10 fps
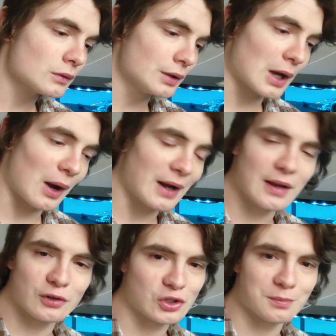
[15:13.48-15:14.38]
Now, I
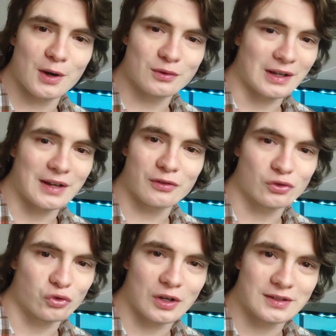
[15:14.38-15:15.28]
never smoked. I never
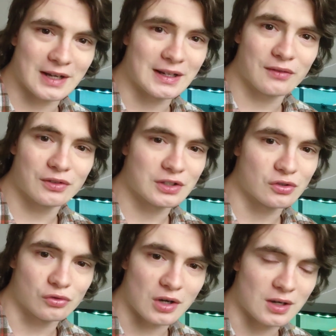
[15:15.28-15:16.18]
drank. I never did
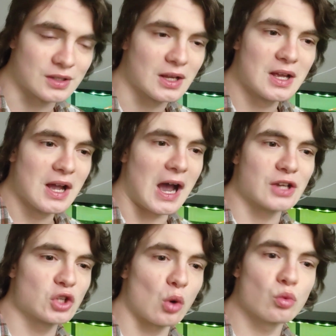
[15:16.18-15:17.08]
drugs. I
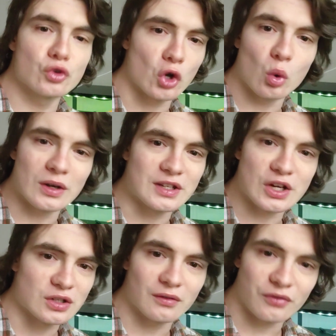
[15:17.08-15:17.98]
don't know what
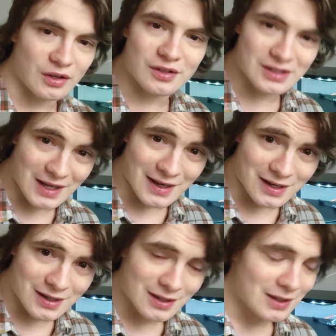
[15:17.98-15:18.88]
addiction feels
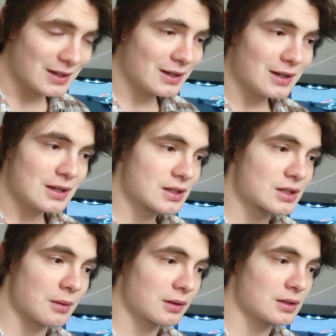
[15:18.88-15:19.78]
like.
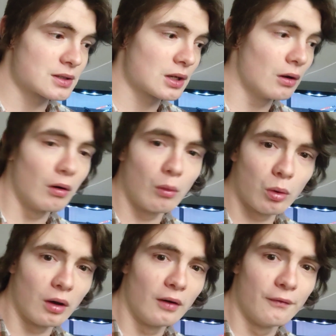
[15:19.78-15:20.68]
Some can say, oh,
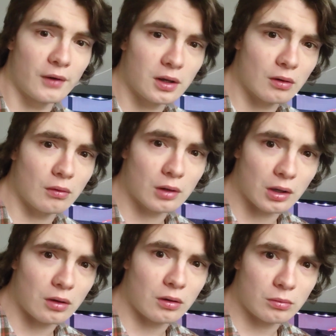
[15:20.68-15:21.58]
well, video
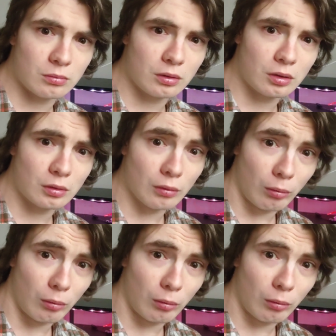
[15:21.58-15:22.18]
games.